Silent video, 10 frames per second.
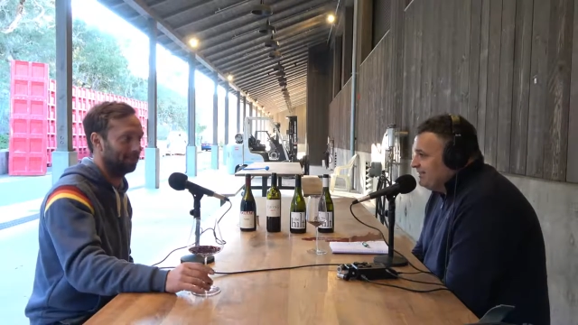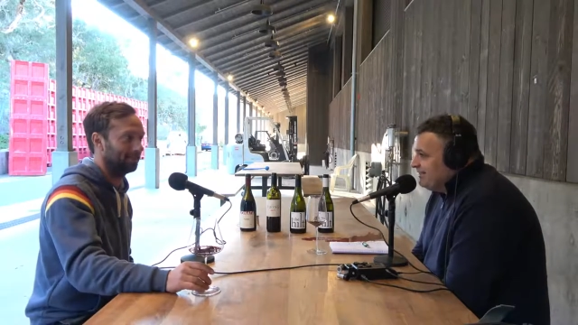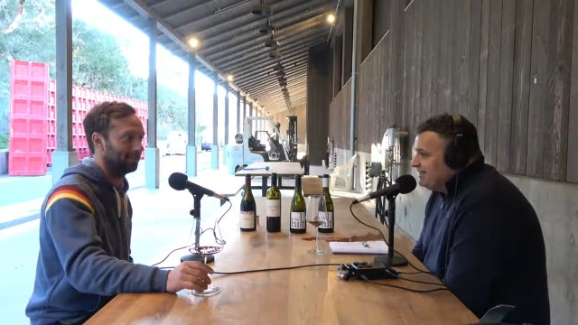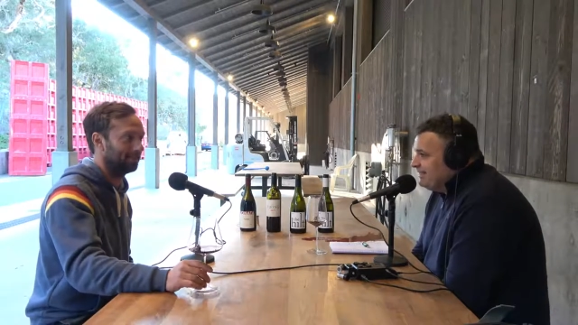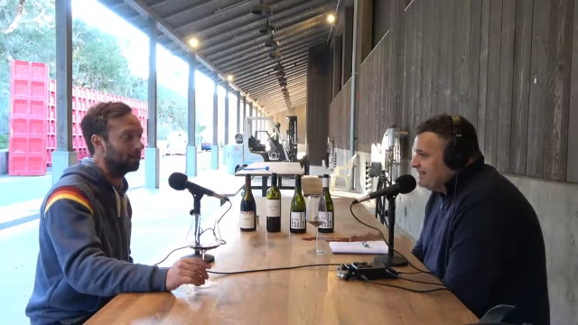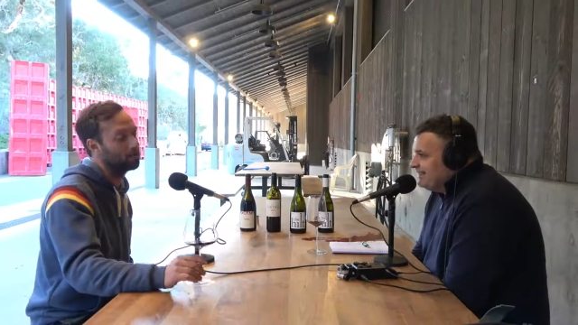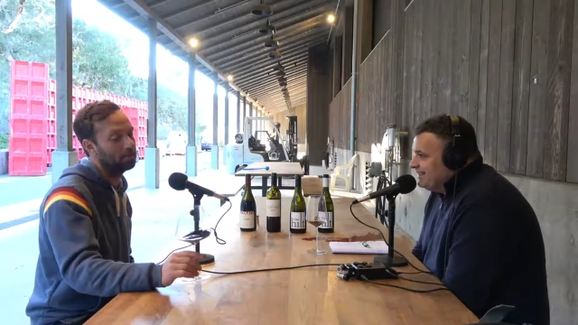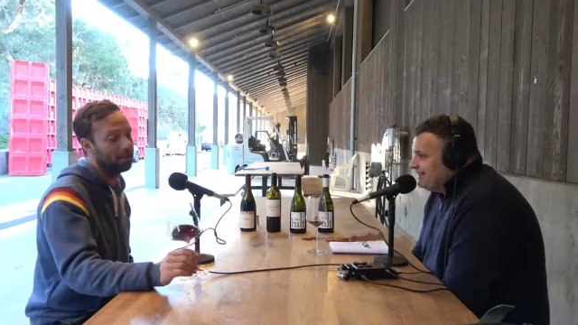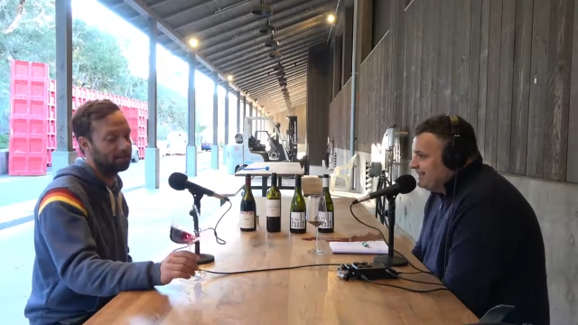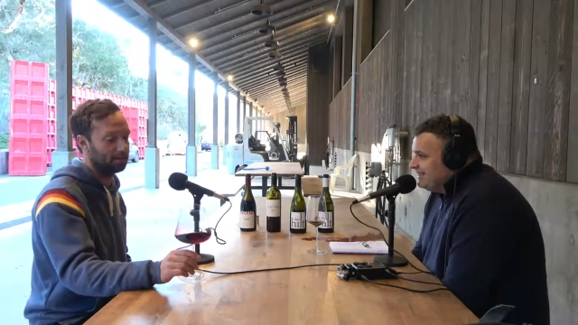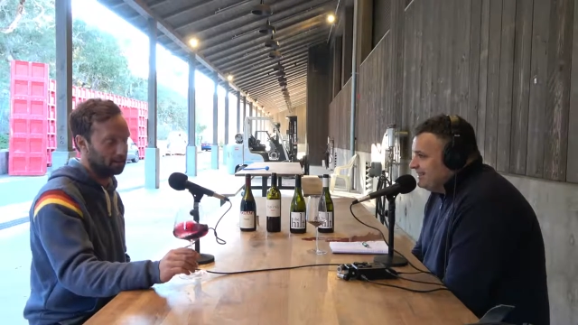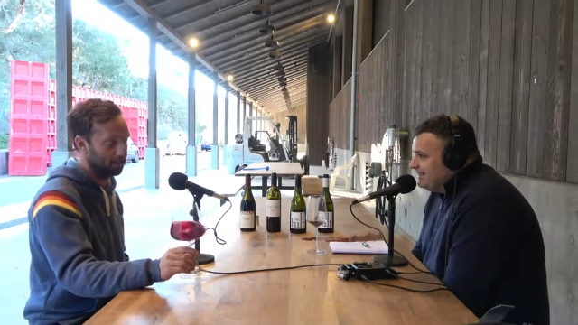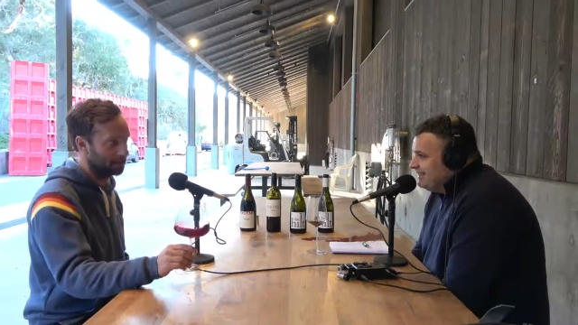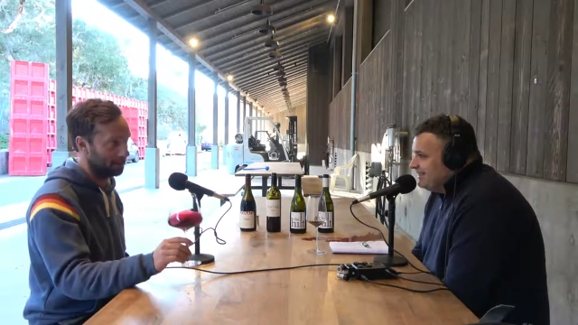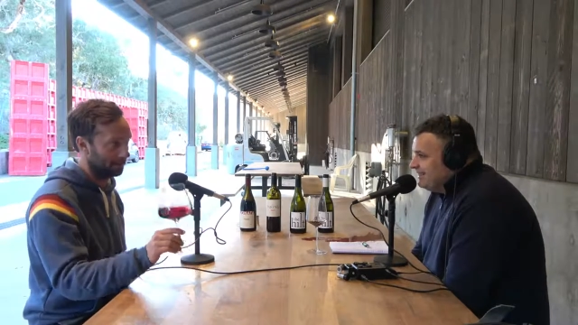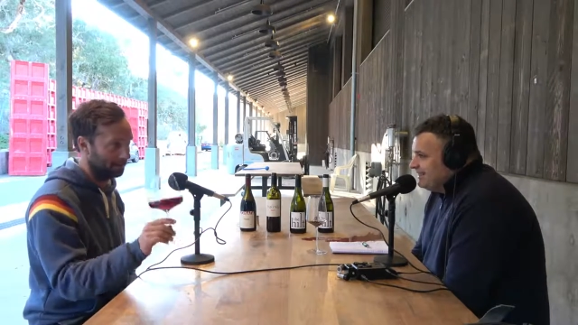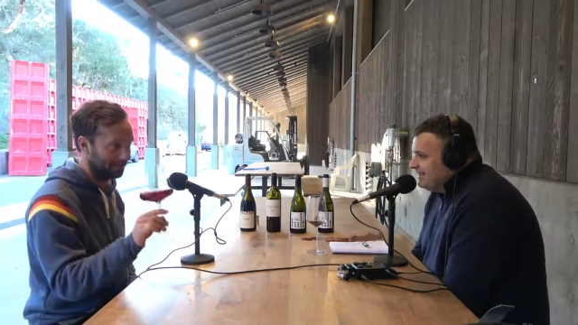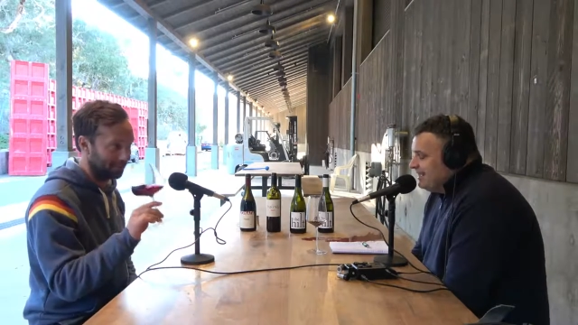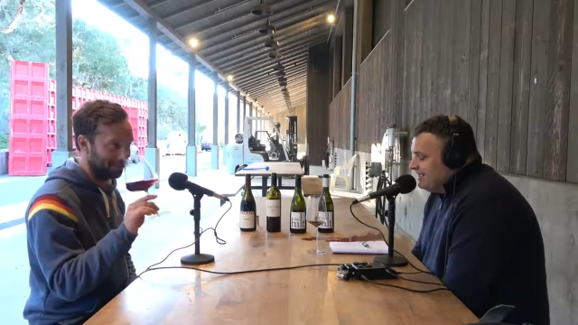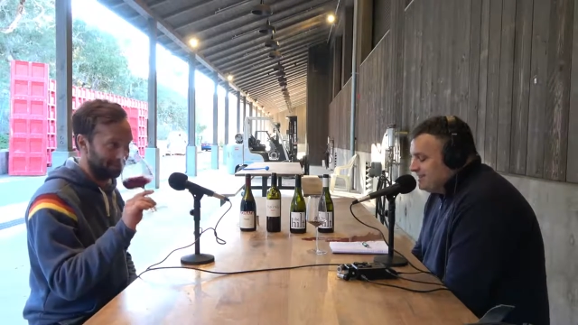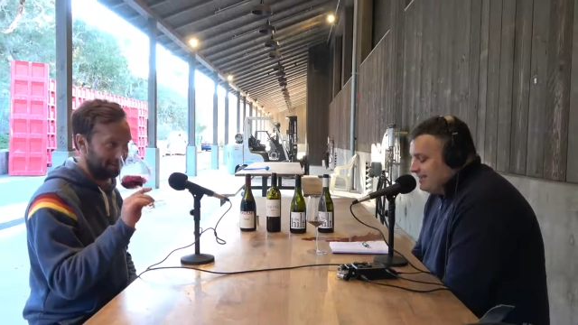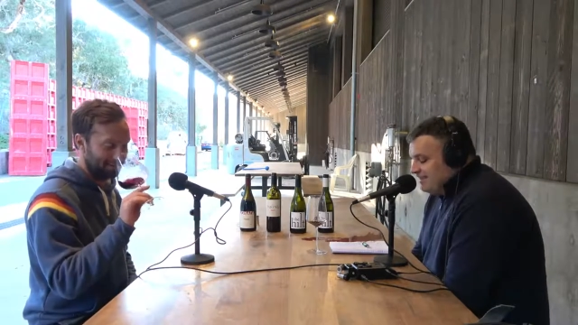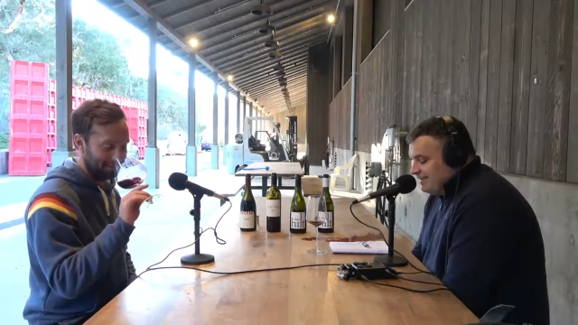Speaker 1: really? I should have brought some to serve it to you. Yes.